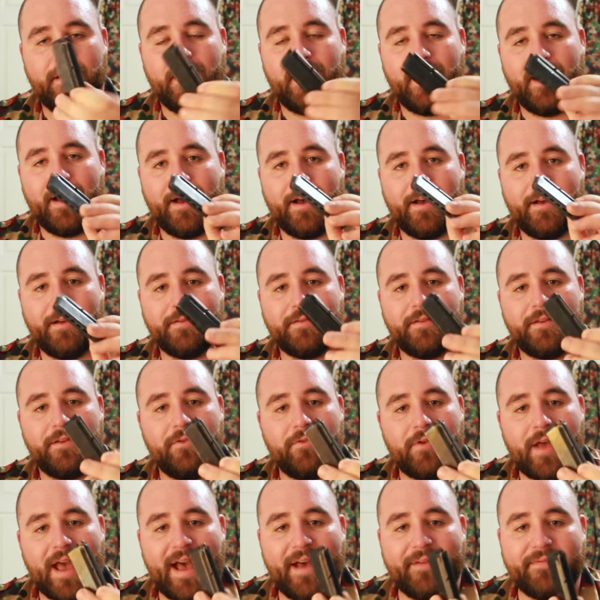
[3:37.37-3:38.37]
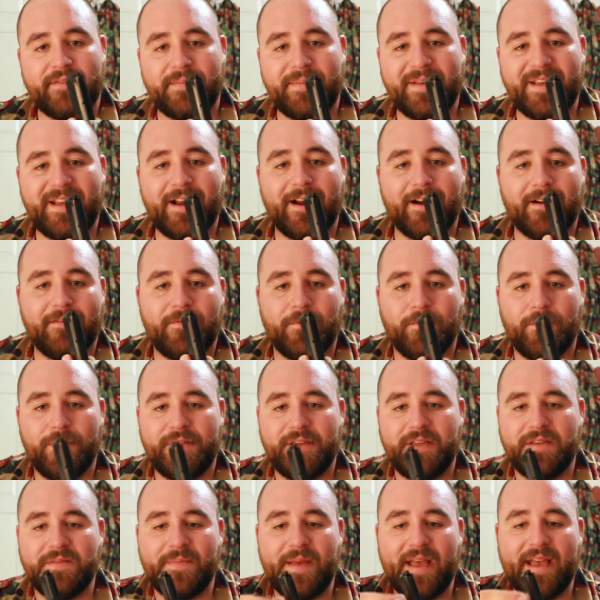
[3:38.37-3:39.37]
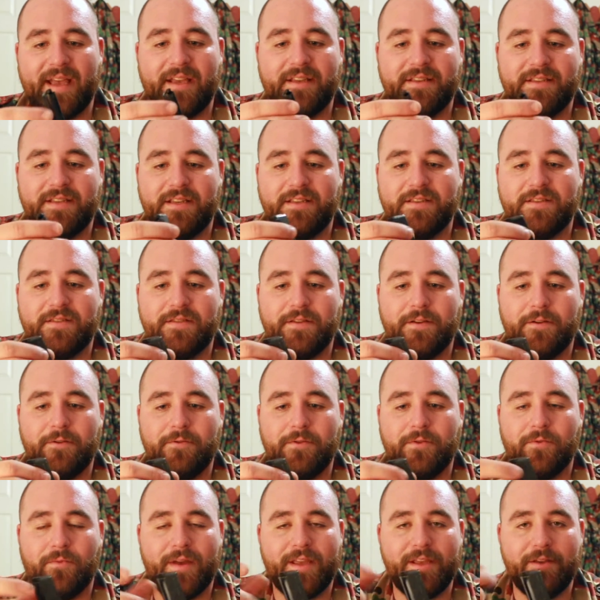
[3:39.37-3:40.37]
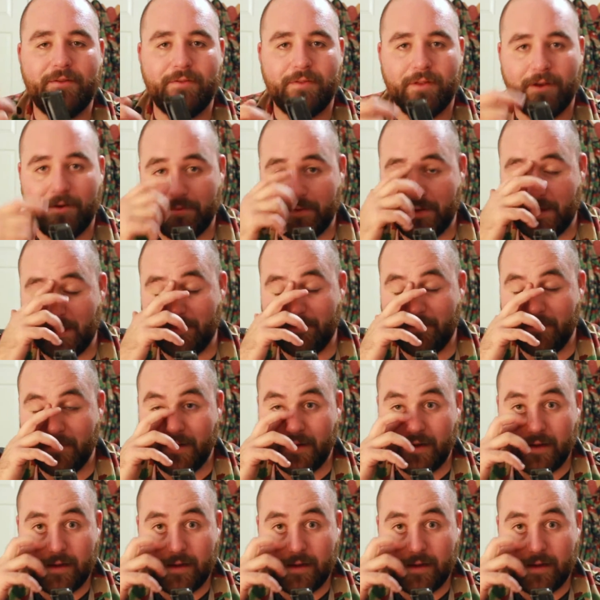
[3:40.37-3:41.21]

You have to be careful with these magazines though, the way you load them.